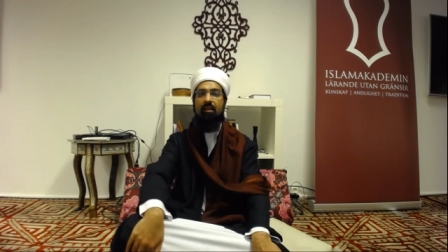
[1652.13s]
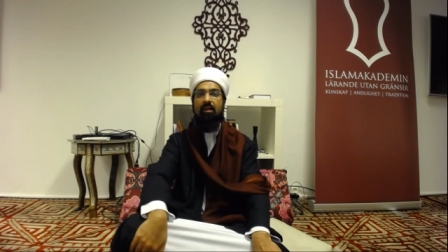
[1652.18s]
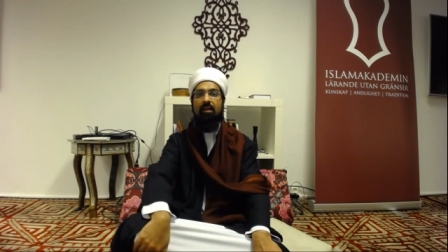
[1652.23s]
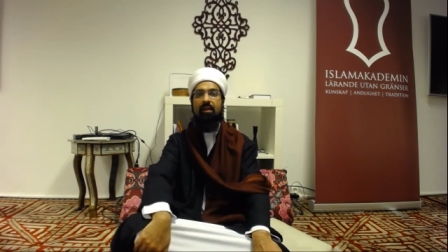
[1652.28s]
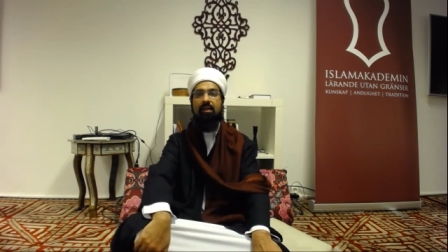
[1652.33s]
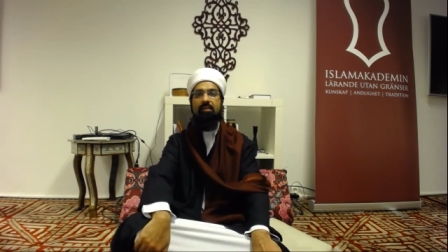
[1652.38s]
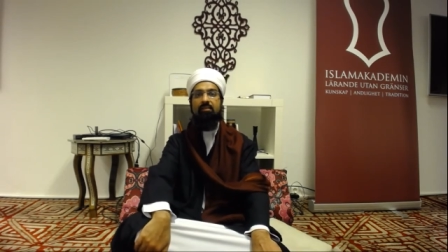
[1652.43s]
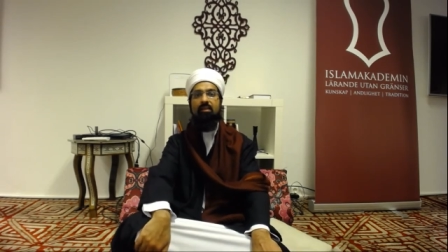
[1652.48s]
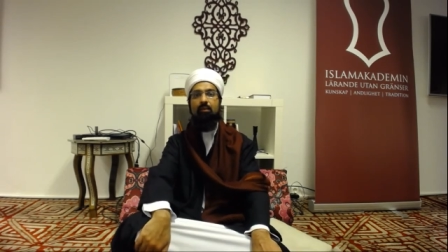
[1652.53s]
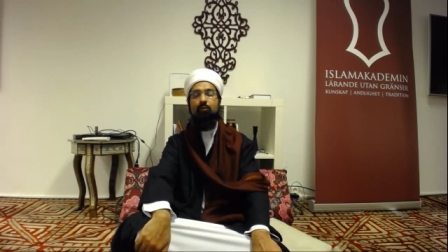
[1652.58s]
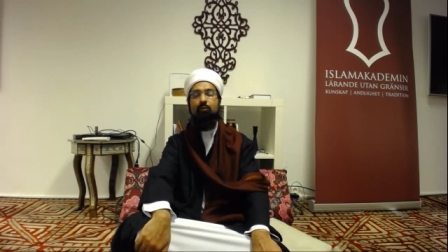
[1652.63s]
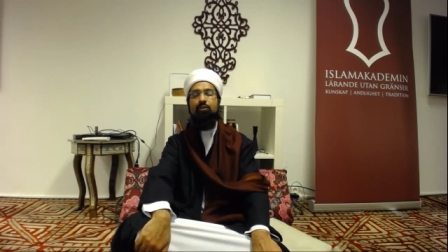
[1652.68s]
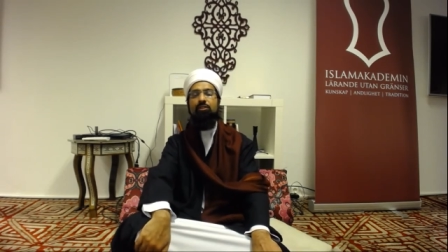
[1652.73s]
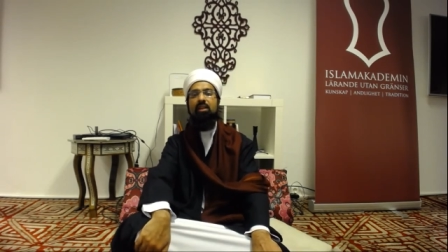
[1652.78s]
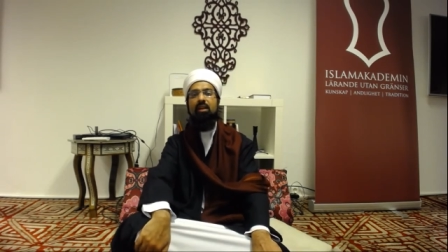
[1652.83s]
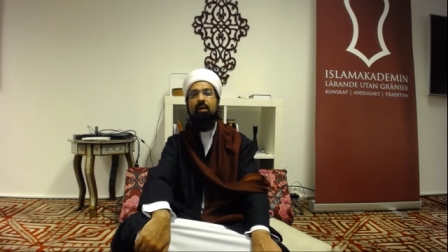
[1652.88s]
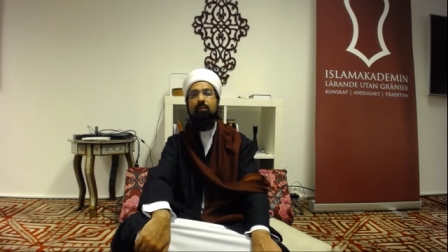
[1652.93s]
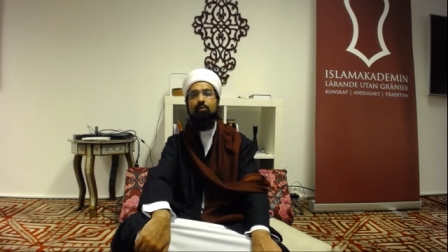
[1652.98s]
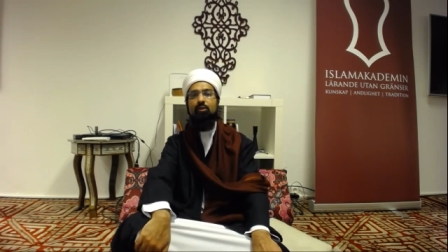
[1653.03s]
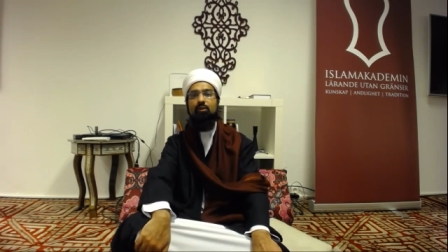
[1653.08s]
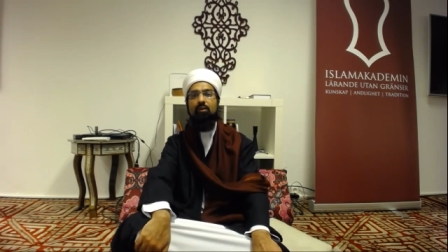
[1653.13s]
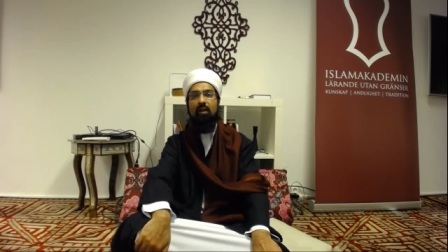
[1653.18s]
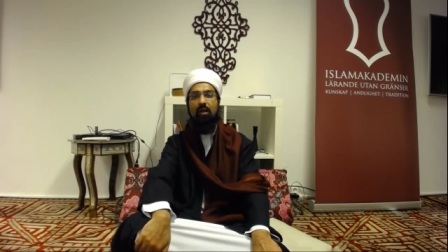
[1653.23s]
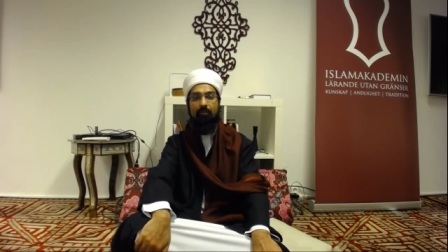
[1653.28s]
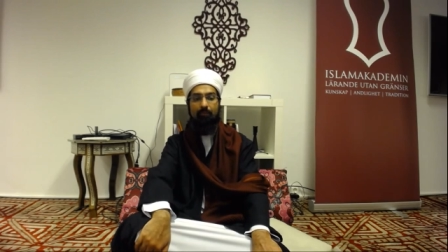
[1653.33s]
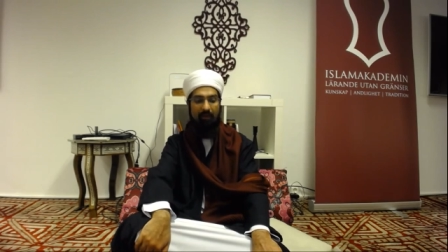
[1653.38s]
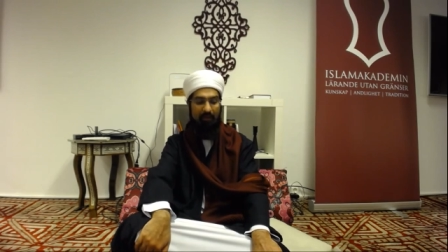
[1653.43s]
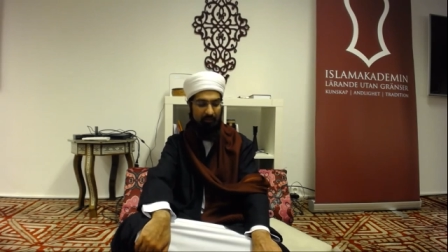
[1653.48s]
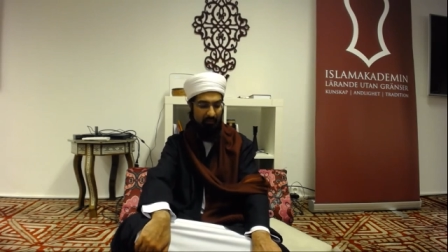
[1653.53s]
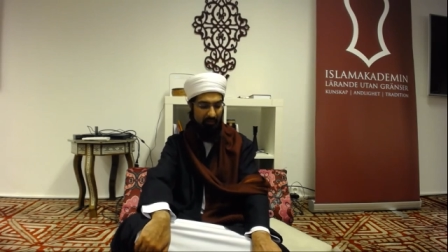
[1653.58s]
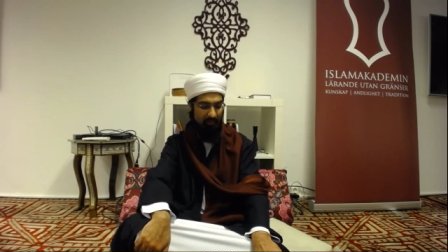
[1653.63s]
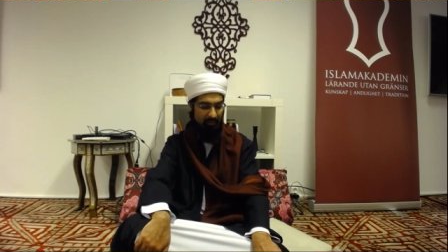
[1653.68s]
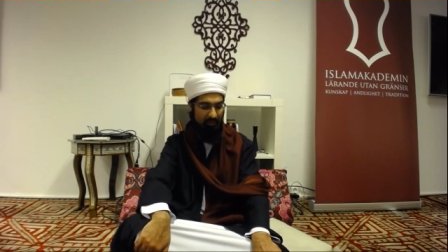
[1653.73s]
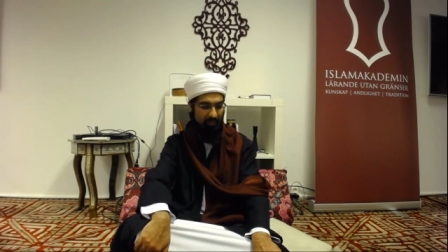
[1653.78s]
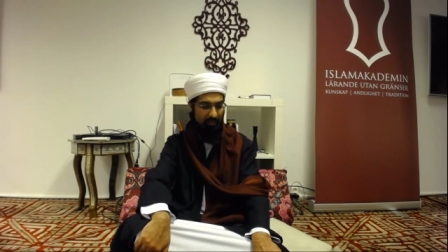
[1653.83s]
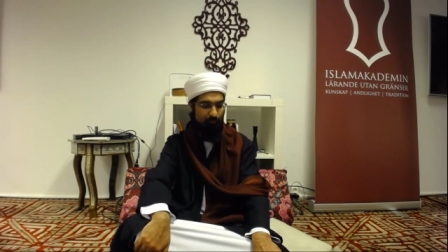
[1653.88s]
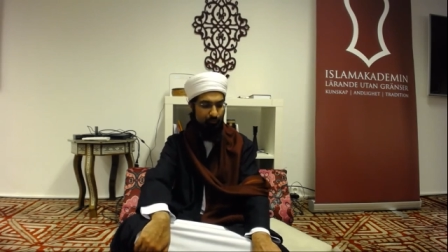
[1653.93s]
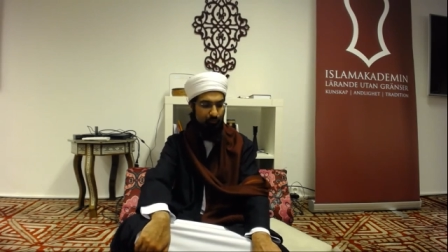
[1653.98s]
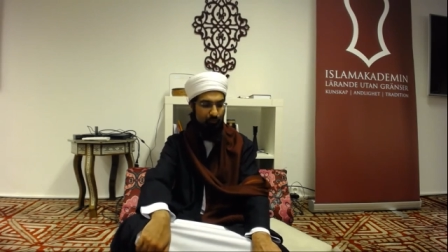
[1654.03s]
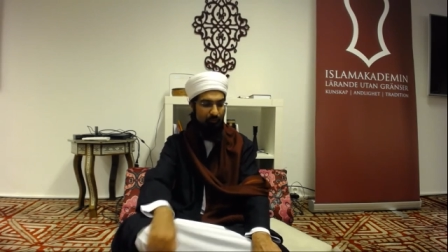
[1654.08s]
His name was Shaykh Abdul Rahman.
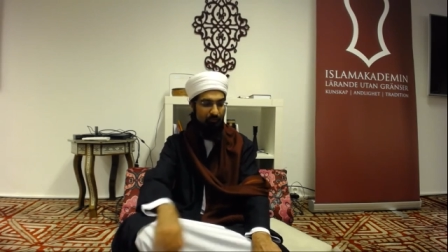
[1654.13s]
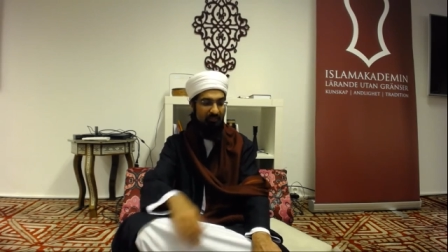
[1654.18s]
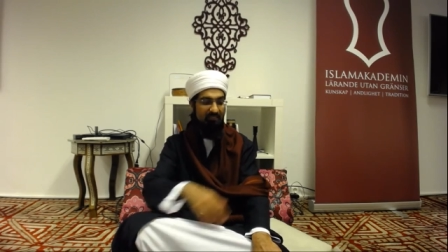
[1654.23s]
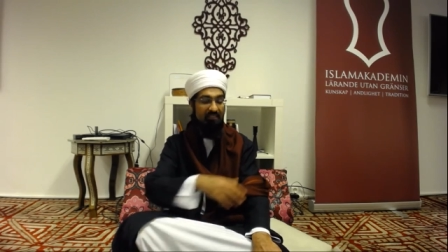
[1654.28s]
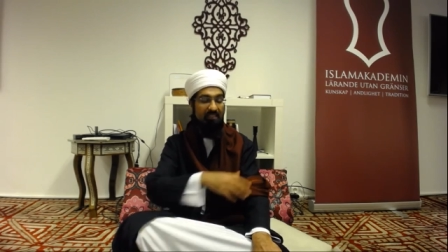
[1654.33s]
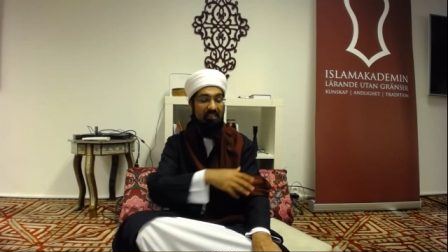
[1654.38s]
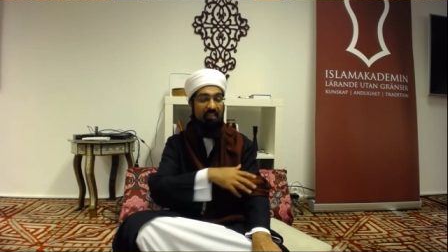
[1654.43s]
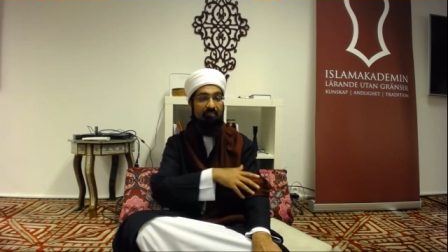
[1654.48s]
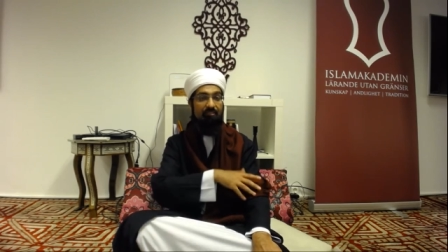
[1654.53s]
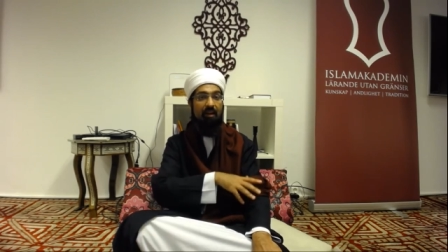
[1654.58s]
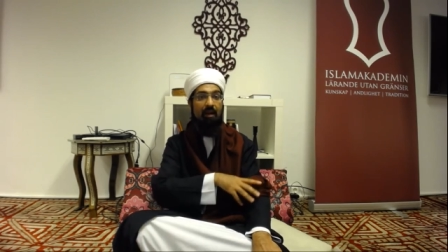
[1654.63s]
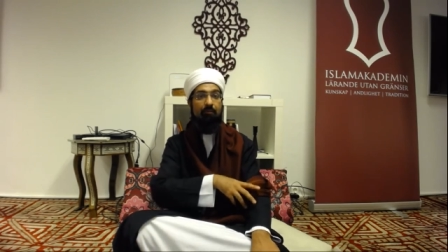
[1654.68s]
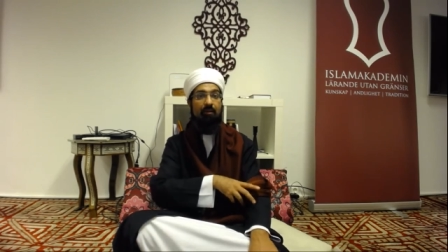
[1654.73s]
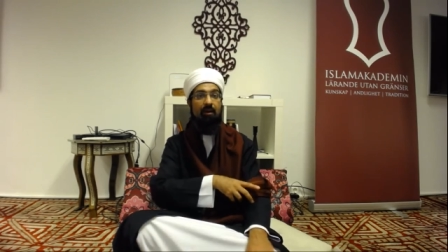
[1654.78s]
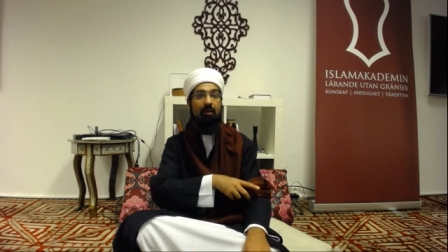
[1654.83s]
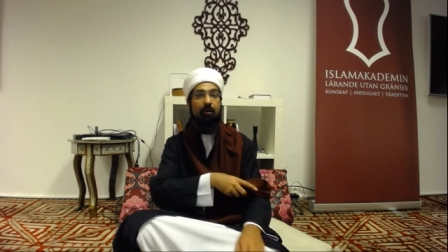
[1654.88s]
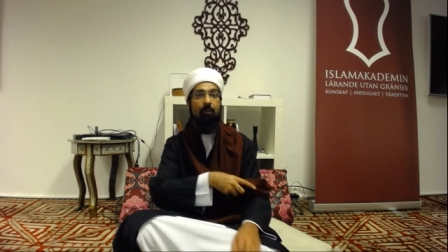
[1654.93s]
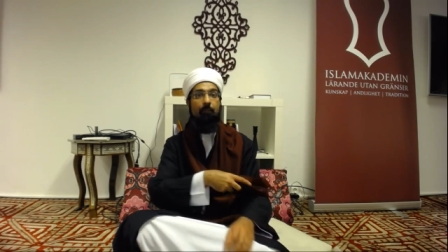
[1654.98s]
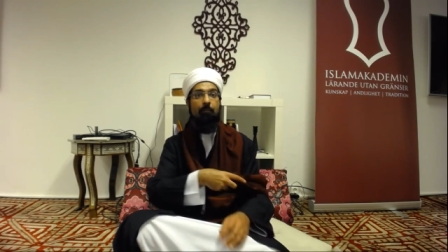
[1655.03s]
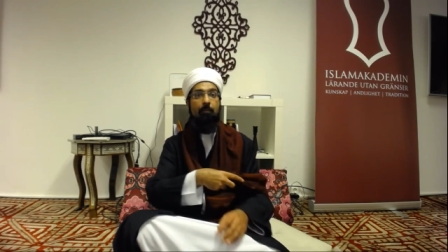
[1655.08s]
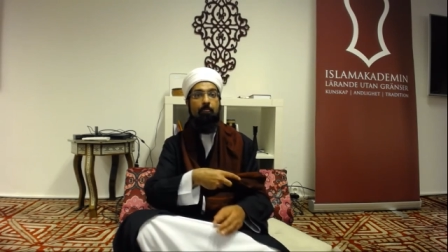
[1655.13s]
He's from the city of Hama.